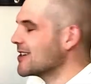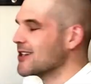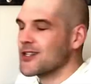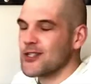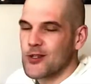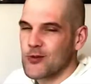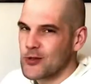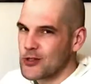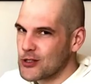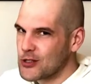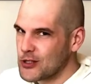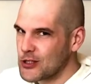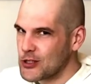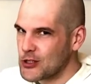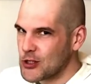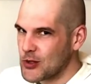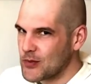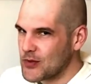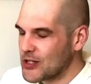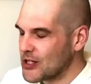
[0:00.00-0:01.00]
So we're just going to
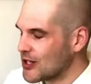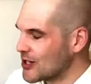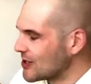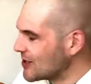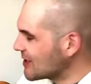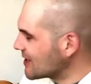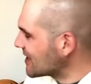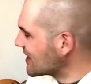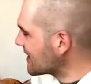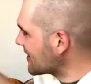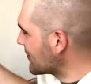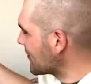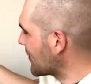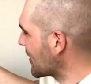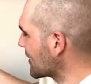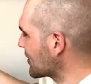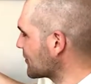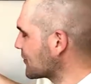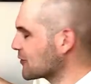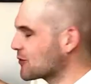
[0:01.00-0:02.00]
jump the gun. This is in
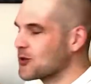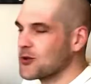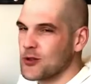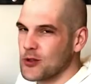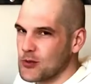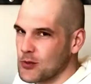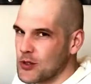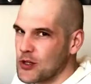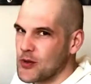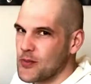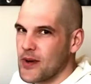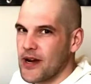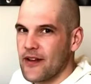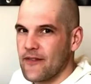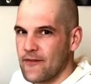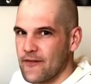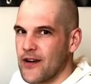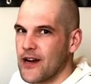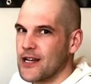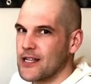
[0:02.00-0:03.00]
fact, of course, one of my
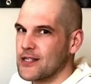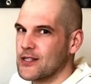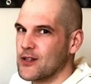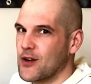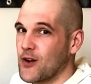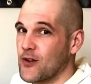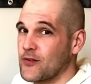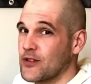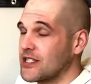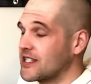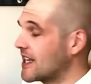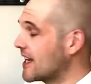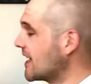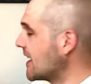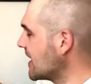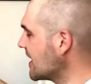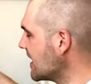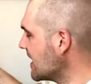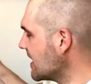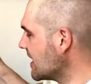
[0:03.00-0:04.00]
finds of the
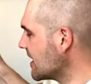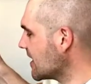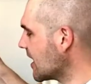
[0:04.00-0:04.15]
day.